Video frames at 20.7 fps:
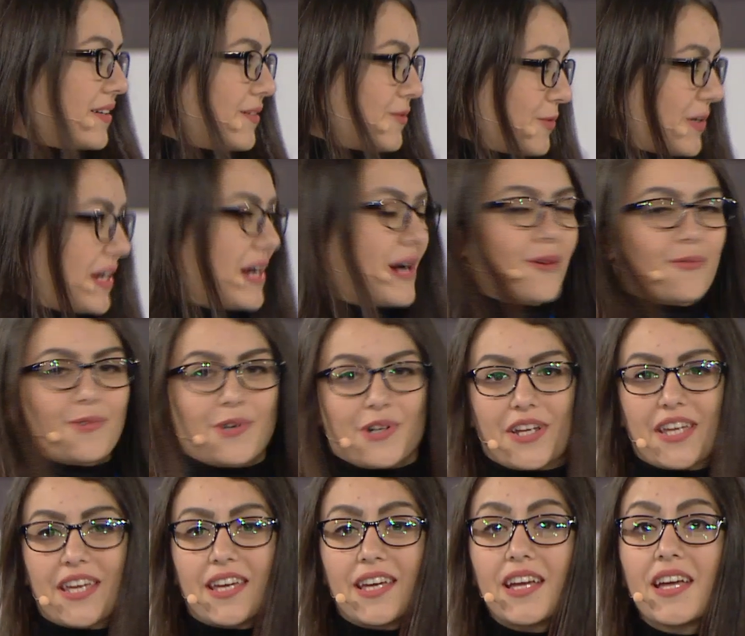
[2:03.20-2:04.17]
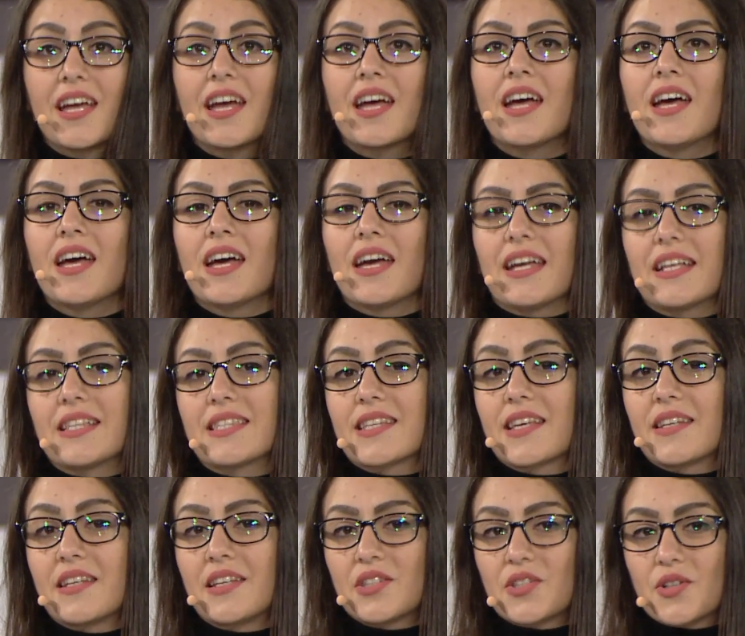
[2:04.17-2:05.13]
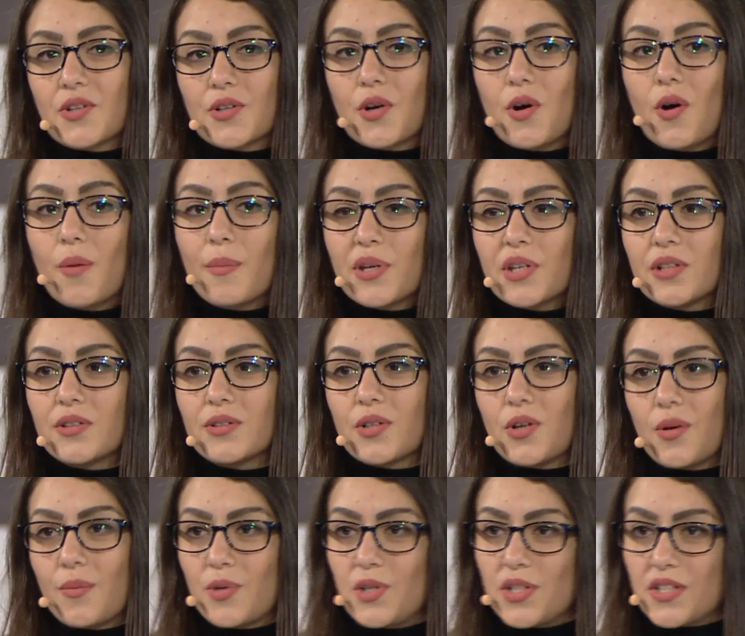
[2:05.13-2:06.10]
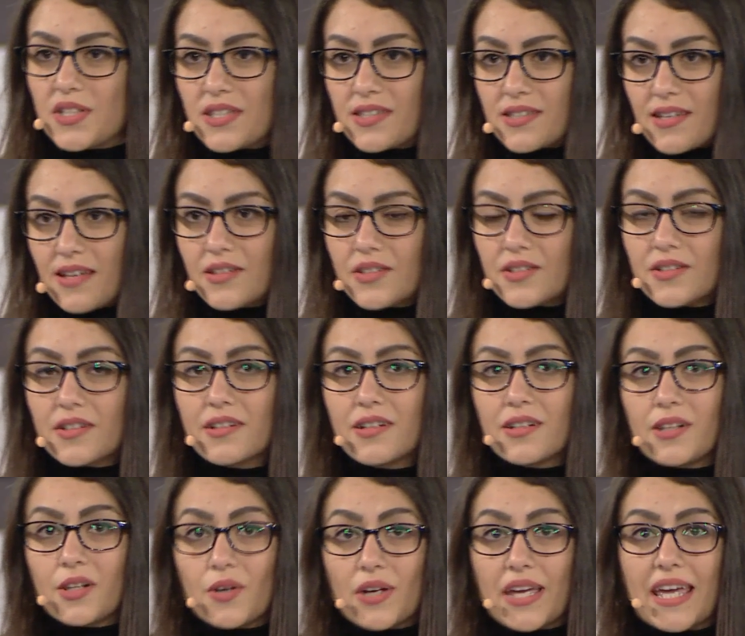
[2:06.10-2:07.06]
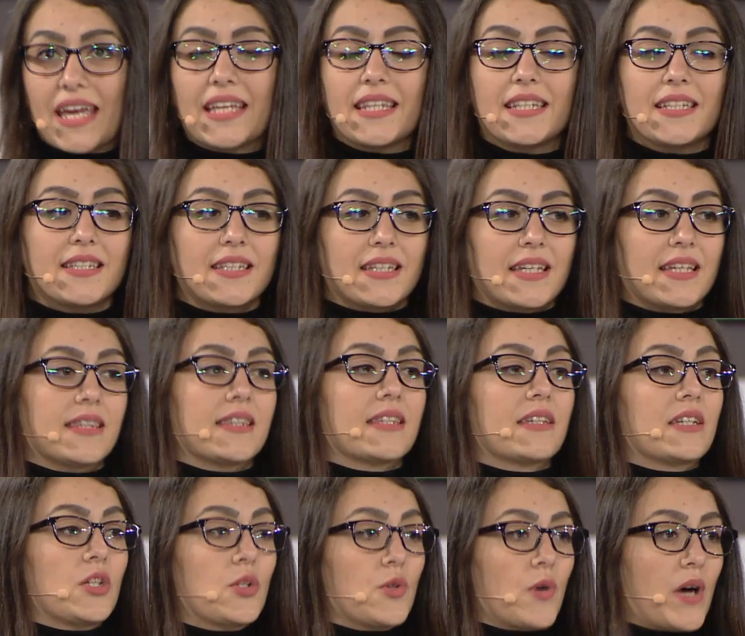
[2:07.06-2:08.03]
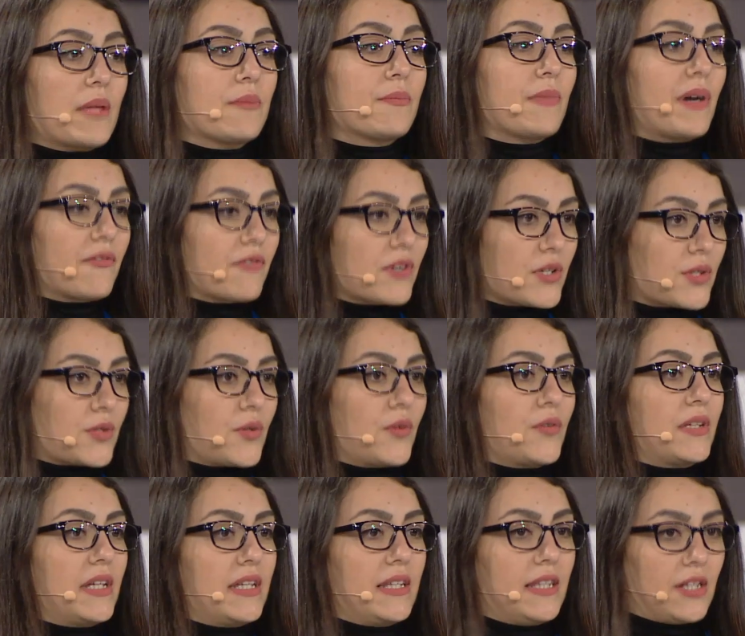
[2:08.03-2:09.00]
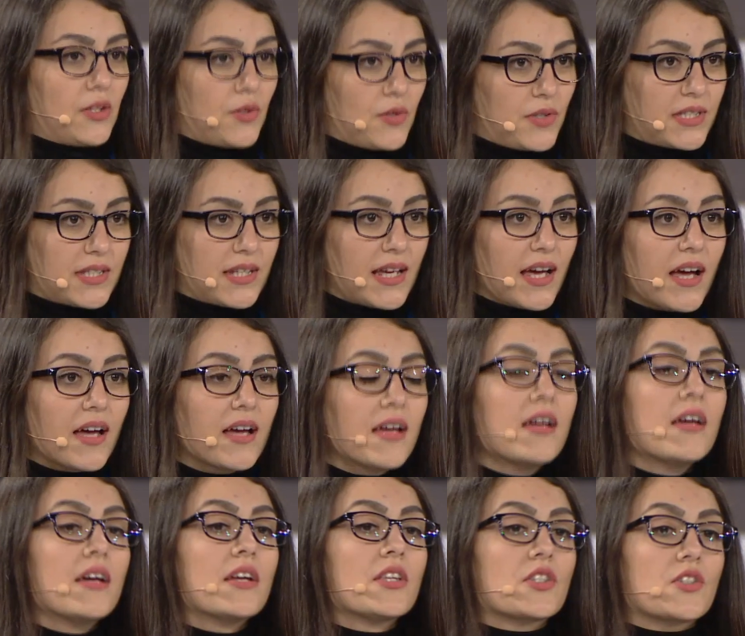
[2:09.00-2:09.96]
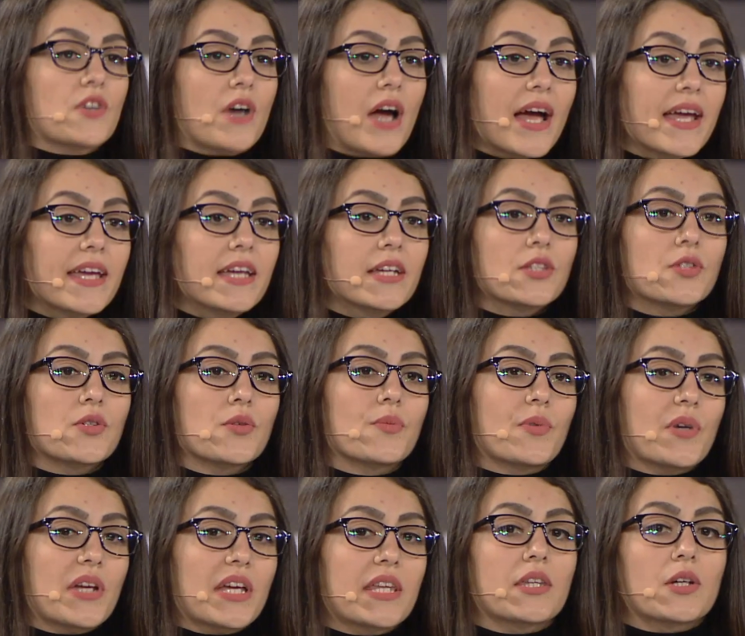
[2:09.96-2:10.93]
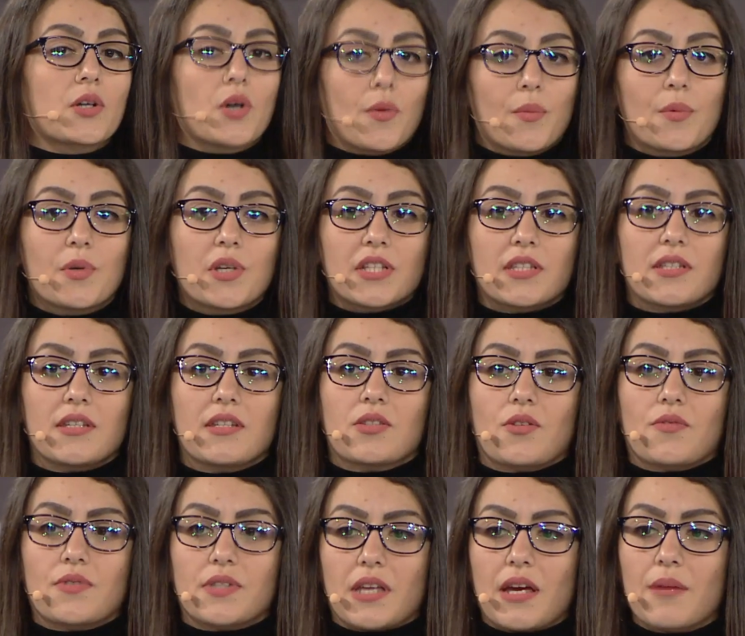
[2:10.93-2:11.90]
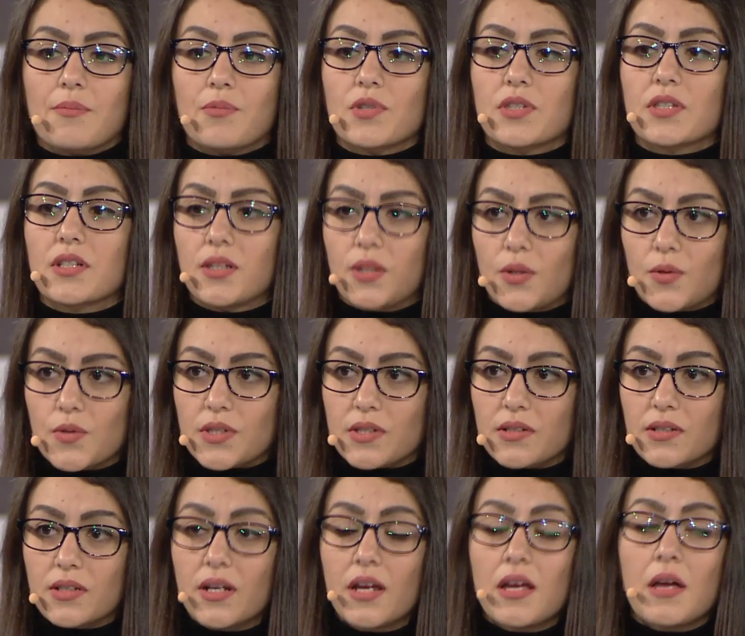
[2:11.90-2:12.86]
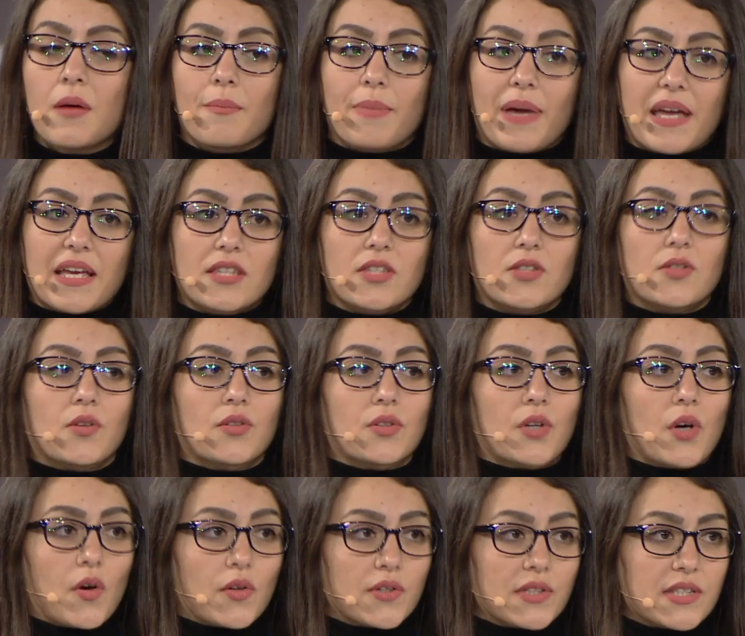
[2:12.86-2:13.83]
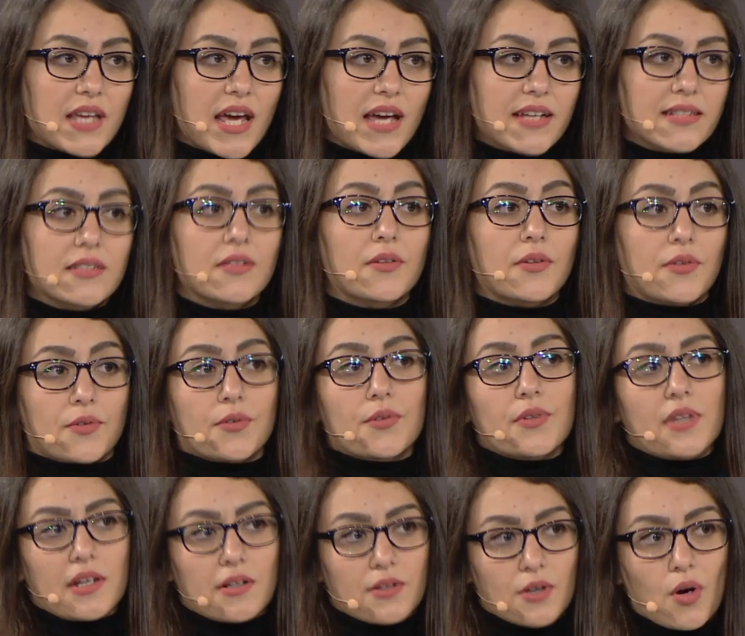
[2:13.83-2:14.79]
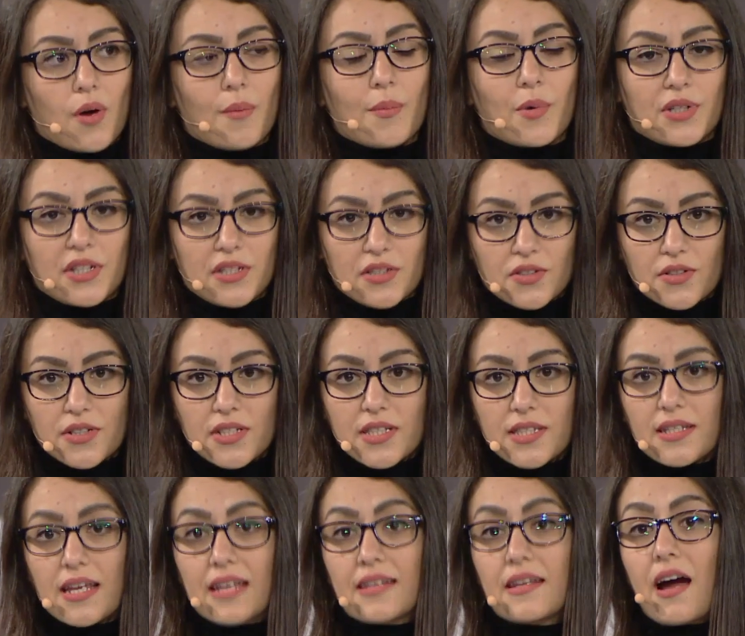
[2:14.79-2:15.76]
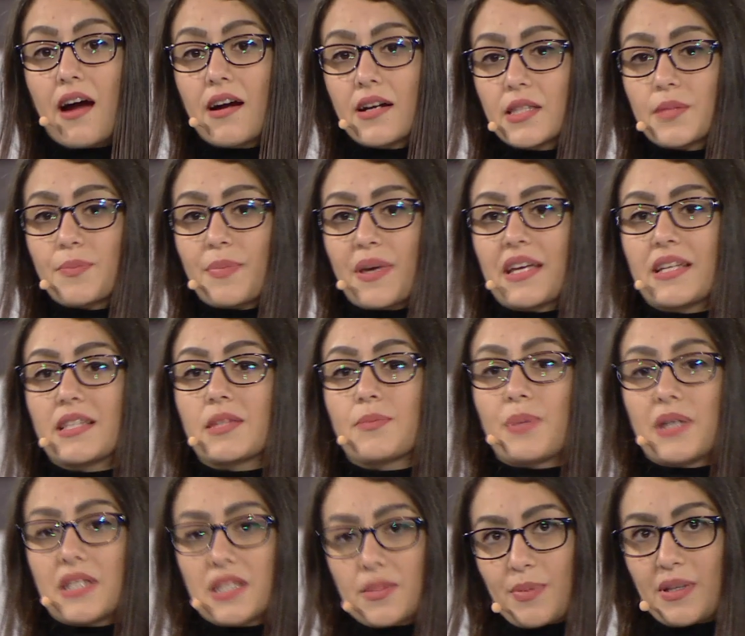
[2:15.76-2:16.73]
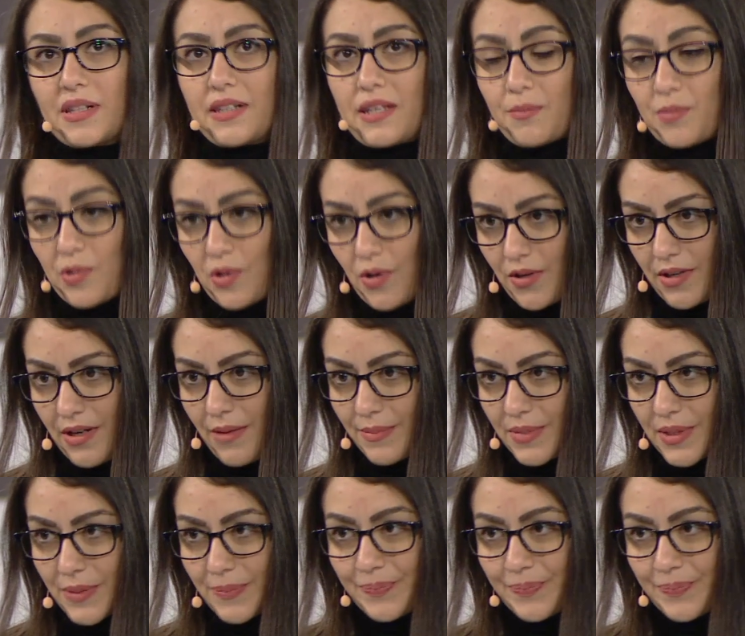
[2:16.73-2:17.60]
we are working. It's an intercommunal community center located in the UN buffer zone in Nicosia, trying to bring the communities of Cyprus closer based on contact through their common interest and arts-based peacebuilding programs.